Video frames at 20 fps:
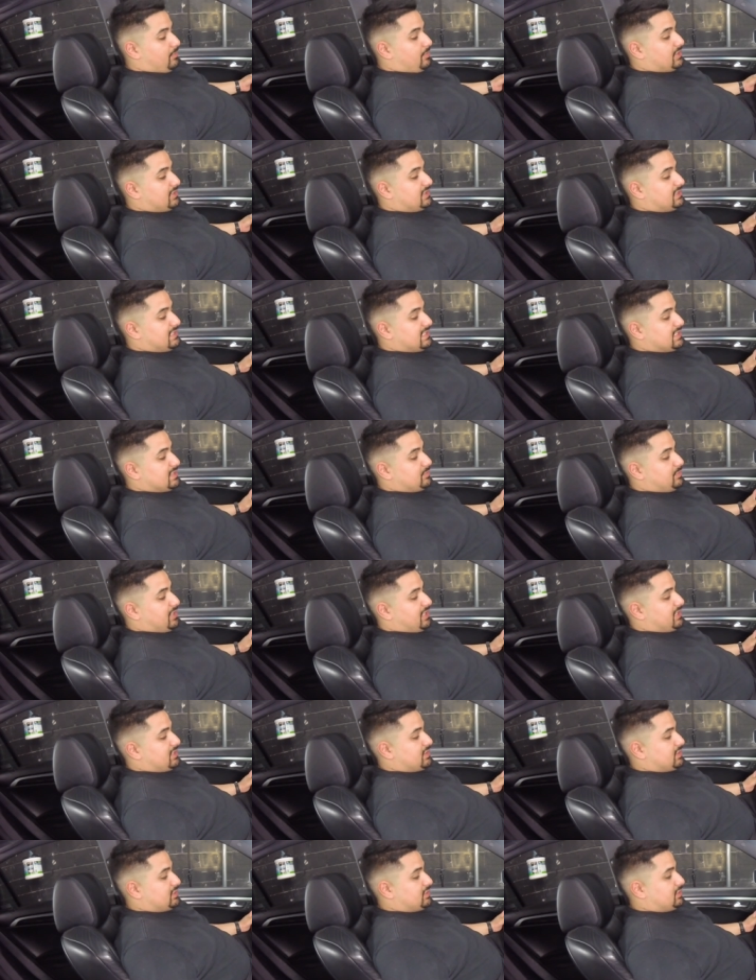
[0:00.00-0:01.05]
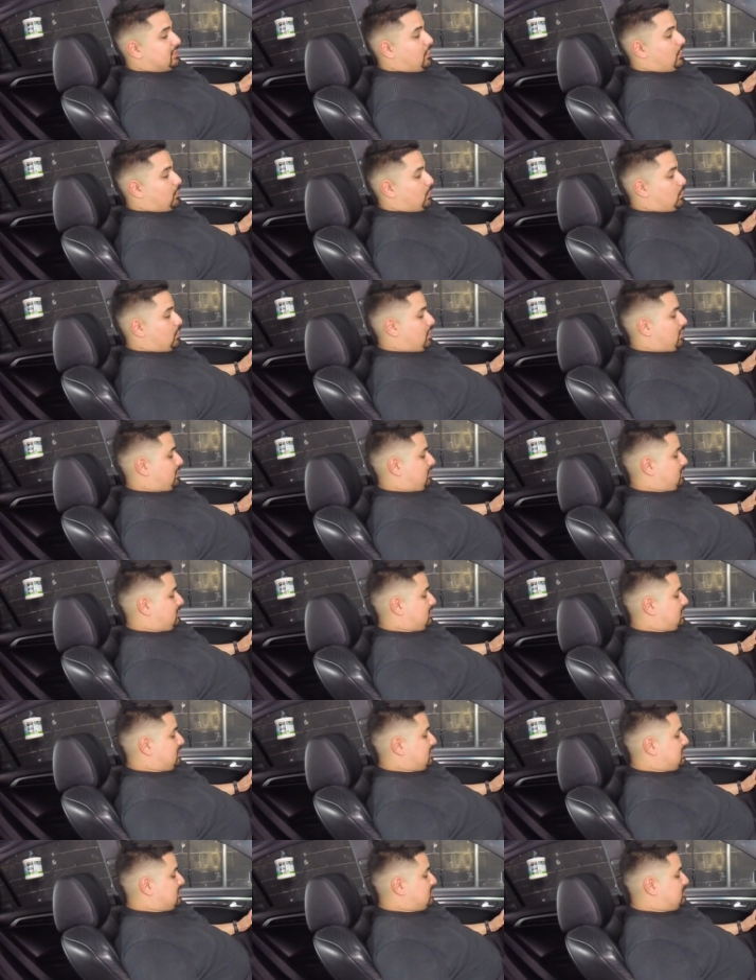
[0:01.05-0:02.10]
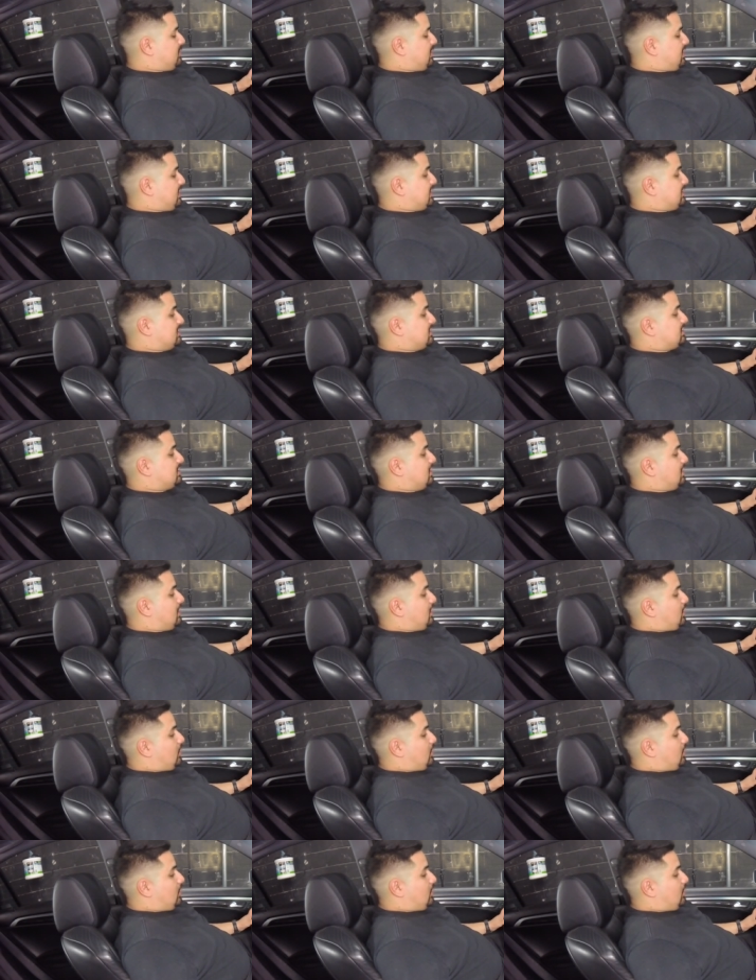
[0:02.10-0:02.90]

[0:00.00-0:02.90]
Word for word: but these buttons don't work. These buttons